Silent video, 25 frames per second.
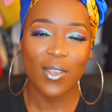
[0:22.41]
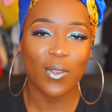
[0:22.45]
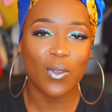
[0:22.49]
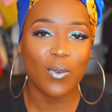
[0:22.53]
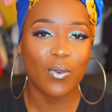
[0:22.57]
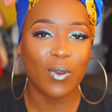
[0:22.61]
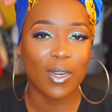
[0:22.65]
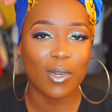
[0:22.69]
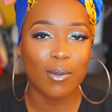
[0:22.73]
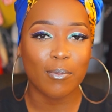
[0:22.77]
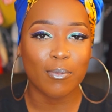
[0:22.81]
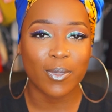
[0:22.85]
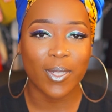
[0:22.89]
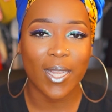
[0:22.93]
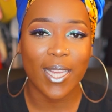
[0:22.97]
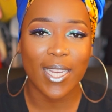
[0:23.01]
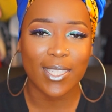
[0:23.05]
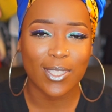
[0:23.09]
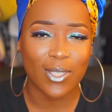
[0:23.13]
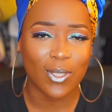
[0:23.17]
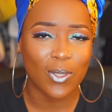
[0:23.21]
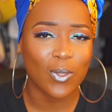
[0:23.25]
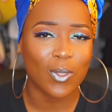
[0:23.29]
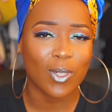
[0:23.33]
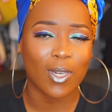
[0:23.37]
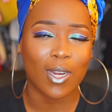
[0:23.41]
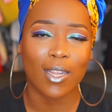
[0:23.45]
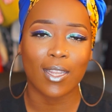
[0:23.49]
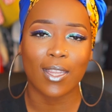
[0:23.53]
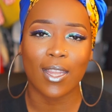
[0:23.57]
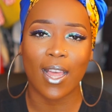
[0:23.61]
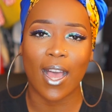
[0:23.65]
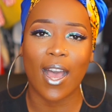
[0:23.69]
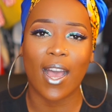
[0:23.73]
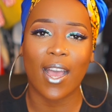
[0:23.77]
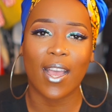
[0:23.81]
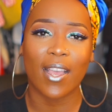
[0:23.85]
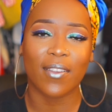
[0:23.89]
You are blessed, you are
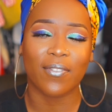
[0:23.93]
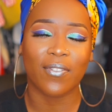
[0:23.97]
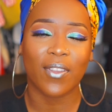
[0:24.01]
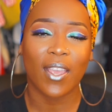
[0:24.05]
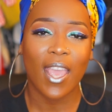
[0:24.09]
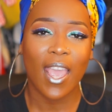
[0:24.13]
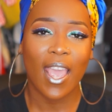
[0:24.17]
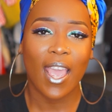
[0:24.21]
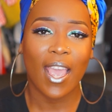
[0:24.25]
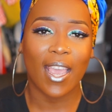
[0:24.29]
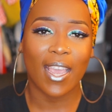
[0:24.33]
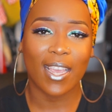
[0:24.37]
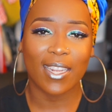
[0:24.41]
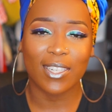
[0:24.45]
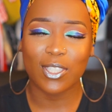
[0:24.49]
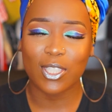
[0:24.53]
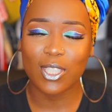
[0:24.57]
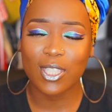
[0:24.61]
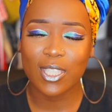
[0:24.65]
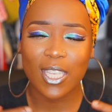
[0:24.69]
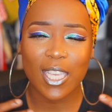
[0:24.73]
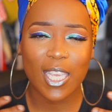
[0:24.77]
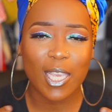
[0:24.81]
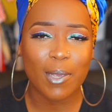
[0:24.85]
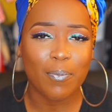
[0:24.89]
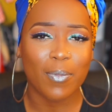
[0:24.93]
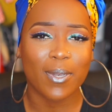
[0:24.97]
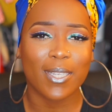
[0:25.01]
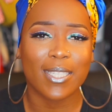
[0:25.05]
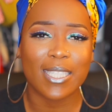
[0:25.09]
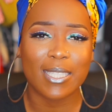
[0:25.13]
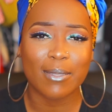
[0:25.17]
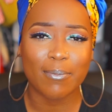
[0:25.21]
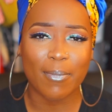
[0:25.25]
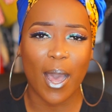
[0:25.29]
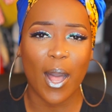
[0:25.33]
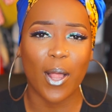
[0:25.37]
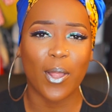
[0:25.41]
alive, and just keep a
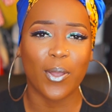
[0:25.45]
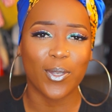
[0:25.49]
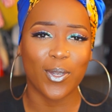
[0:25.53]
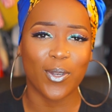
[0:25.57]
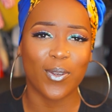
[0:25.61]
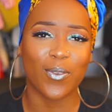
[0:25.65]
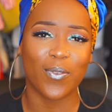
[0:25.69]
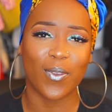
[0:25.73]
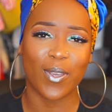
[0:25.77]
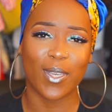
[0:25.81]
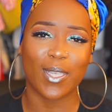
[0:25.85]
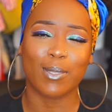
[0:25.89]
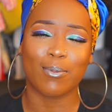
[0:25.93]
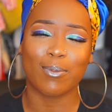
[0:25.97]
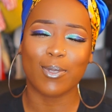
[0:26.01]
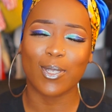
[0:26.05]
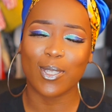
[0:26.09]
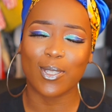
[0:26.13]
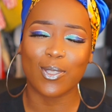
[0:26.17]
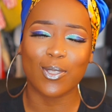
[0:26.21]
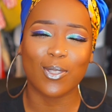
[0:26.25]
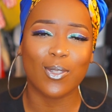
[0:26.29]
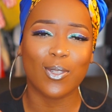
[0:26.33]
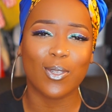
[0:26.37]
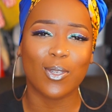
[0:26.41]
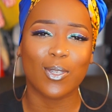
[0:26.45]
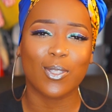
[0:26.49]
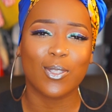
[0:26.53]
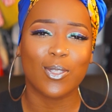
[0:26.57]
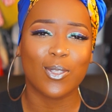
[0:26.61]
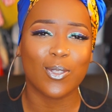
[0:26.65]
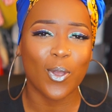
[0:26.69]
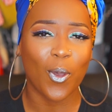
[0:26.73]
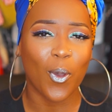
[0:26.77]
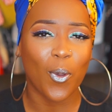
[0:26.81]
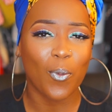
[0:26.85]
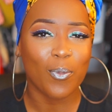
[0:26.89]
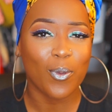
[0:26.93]
smile on your face because you look
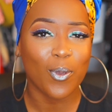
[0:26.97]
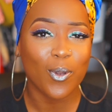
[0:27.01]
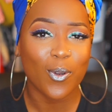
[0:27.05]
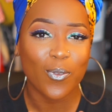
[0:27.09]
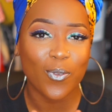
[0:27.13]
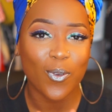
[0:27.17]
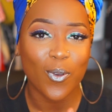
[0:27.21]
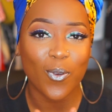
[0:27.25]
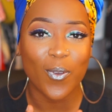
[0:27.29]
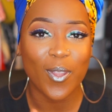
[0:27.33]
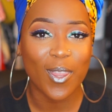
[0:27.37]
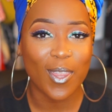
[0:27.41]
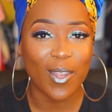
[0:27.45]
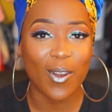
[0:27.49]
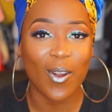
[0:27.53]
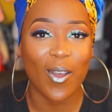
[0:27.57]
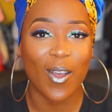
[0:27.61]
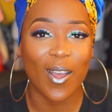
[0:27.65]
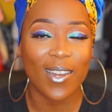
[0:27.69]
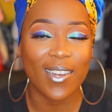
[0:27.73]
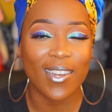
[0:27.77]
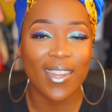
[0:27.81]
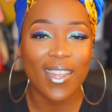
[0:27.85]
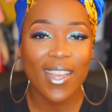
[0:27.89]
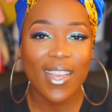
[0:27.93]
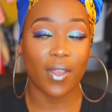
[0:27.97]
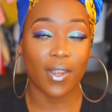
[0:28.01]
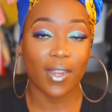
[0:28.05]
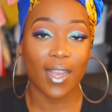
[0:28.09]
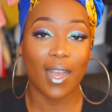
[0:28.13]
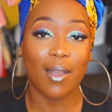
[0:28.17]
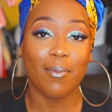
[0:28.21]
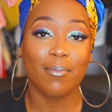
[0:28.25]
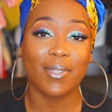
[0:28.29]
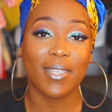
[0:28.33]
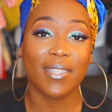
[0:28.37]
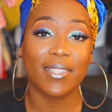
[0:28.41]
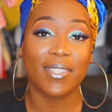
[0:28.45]
so beautiful with it on. There
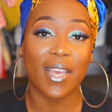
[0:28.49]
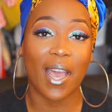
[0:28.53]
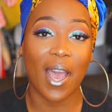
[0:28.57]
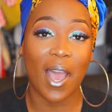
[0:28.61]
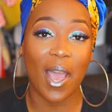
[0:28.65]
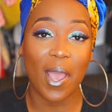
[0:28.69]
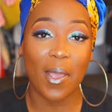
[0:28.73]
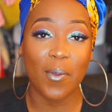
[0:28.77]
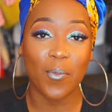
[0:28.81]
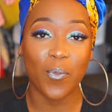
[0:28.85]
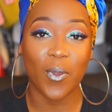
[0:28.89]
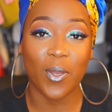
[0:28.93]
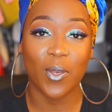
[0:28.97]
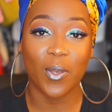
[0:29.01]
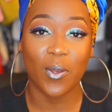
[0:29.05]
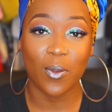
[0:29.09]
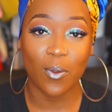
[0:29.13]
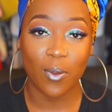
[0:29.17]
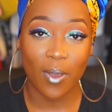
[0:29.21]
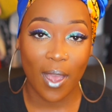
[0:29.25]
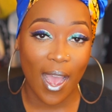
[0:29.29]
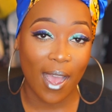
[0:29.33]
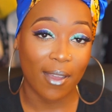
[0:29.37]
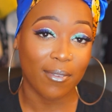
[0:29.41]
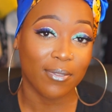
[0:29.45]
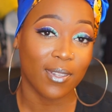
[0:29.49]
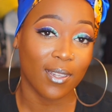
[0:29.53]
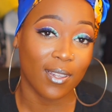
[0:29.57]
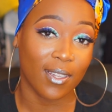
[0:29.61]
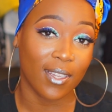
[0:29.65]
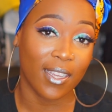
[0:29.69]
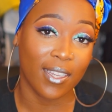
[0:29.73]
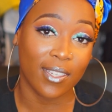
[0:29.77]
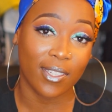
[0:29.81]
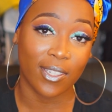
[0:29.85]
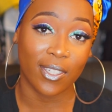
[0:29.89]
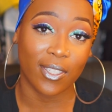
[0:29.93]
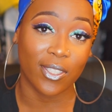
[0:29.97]
comes a time when you have to
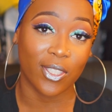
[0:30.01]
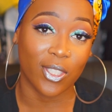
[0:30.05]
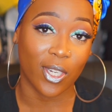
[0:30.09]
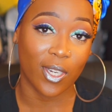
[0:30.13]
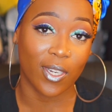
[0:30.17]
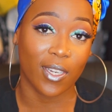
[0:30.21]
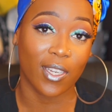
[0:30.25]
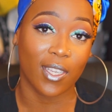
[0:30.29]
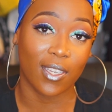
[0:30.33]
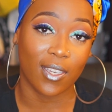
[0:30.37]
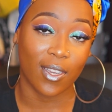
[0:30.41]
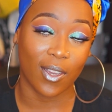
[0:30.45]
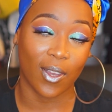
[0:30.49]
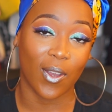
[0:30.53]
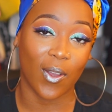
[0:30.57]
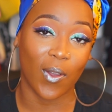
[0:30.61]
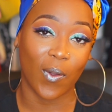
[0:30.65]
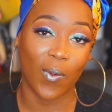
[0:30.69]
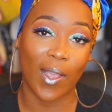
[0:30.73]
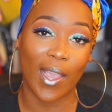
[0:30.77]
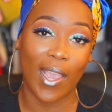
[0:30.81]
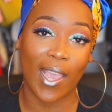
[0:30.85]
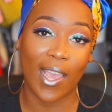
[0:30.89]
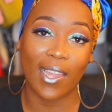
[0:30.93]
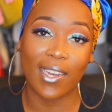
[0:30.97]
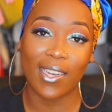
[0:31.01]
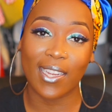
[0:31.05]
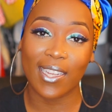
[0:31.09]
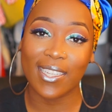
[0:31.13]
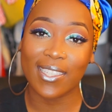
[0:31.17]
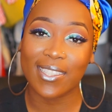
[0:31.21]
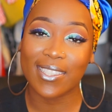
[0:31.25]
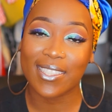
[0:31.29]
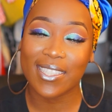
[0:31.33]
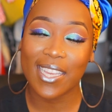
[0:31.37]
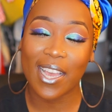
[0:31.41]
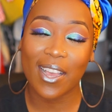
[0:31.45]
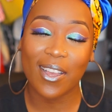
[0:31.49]
let your journey go, and
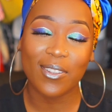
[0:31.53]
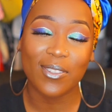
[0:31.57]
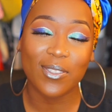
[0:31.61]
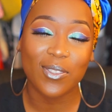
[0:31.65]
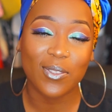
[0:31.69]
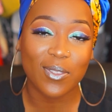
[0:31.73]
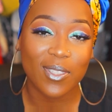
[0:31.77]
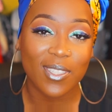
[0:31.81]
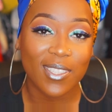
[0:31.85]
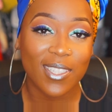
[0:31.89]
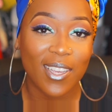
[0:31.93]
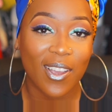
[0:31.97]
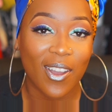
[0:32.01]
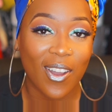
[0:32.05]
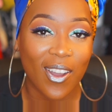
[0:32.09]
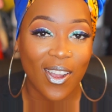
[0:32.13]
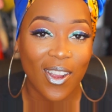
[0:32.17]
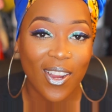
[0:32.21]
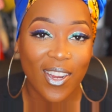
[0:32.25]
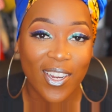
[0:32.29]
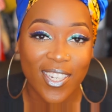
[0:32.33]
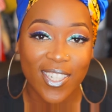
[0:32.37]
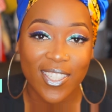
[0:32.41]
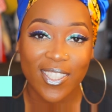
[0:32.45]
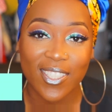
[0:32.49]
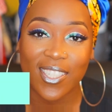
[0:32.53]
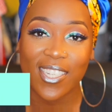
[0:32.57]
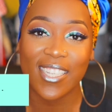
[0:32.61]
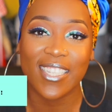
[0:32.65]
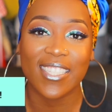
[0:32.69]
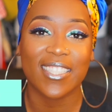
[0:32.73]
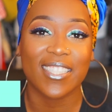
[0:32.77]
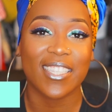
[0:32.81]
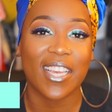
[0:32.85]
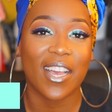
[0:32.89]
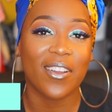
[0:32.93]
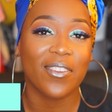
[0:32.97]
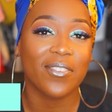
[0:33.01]
it sounds really harsh,
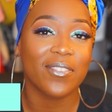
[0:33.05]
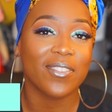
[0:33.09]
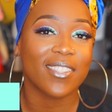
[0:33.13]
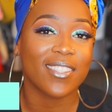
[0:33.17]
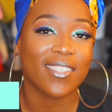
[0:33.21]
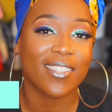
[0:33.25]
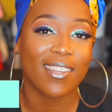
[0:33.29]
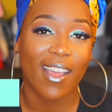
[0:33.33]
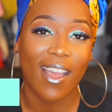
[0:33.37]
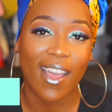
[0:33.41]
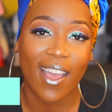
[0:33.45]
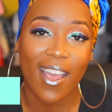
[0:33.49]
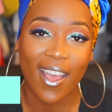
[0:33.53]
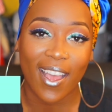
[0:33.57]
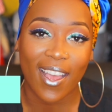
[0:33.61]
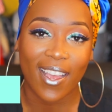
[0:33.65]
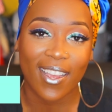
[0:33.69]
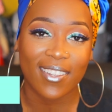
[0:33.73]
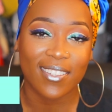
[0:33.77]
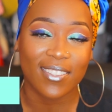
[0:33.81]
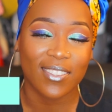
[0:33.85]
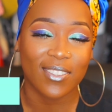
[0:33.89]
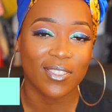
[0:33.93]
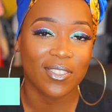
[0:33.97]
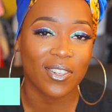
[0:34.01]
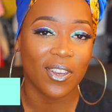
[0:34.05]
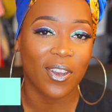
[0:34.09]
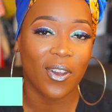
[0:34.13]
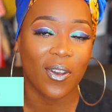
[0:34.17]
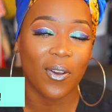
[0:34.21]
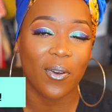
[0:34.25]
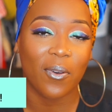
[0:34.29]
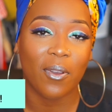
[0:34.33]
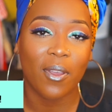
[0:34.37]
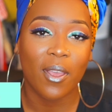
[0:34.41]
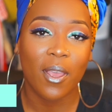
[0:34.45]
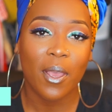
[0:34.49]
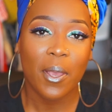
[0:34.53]
it sounds sad, you
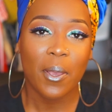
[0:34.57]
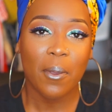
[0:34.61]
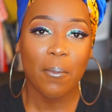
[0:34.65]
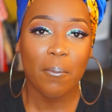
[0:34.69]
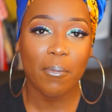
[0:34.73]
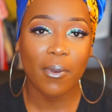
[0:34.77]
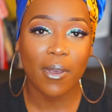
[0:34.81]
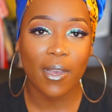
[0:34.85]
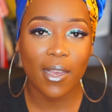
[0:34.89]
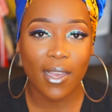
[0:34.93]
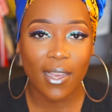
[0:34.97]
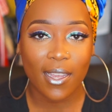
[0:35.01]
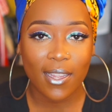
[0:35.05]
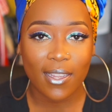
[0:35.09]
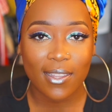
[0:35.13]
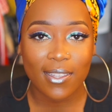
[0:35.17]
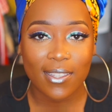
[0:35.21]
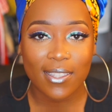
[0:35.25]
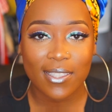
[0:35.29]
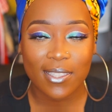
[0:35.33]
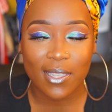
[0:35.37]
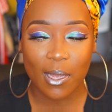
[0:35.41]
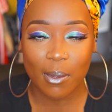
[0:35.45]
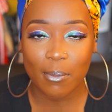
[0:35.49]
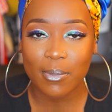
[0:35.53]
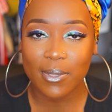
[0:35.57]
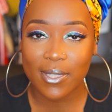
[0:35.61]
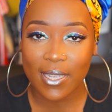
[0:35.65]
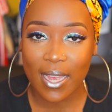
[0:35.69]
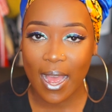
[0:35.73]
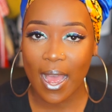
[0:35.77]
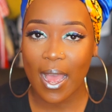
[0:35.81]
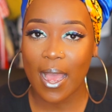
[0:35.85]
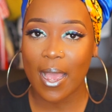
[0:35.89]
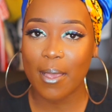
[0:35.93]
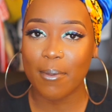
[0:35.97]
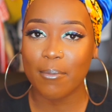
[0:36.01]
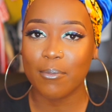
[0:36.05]
know, but
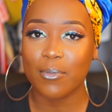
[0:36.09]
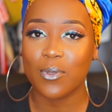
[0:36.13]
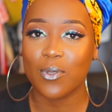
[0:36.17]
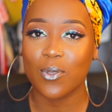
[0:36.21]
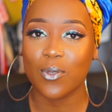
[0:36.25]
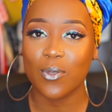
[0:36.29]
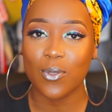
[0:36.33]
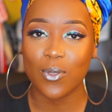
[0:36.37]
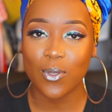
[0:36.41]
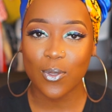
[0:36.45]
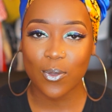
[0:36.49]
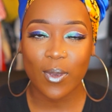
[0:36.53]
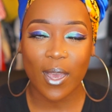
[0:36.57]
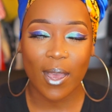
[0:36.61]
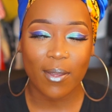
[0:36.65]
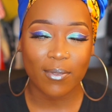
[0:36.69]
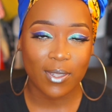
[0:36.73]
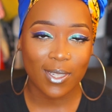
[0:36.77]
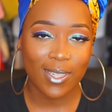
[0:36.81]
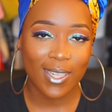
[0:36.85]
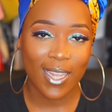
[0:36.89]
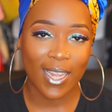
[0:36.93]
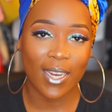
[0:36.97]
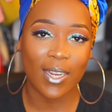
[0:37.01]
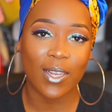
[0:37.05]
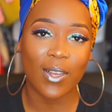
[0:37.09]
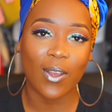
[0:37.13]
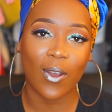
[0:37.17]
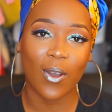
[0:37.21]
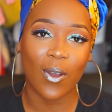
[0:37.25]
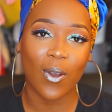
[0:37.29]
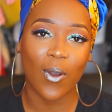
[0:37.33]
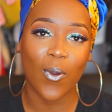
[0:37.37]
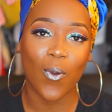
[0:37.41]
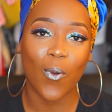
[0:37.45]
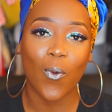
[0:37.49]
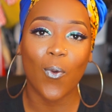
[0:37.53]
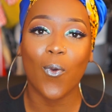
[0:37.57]
sometimes you do have to let it
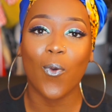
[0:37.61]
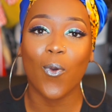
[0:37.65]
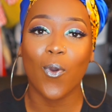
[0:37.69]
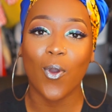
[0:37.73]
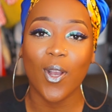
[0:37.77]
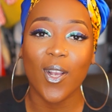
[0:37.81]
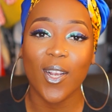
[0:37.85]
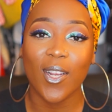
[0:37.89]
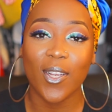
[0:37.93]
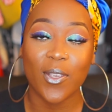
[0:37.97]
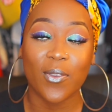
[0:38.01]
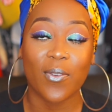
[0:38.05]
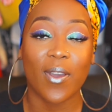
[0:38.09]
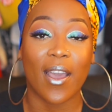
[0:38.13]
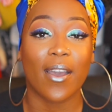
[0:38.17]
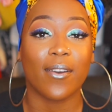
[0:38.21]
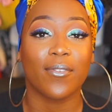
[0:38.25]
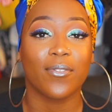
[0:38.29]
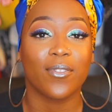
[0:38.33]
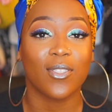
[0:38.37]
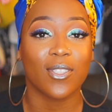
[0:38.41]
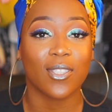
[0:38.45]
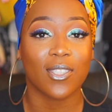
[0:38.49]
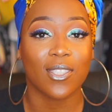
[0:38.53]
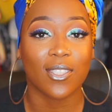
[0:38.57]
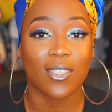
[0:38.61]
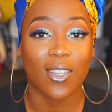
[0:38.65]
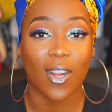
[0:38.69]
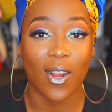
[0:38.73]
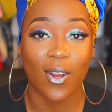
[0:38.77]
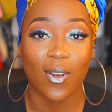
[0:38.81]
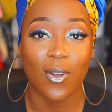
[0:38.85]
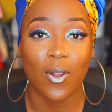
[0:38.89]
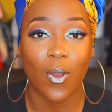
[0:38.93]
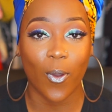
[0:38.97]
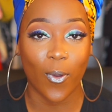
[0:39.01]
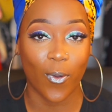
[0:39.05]
go or you have to start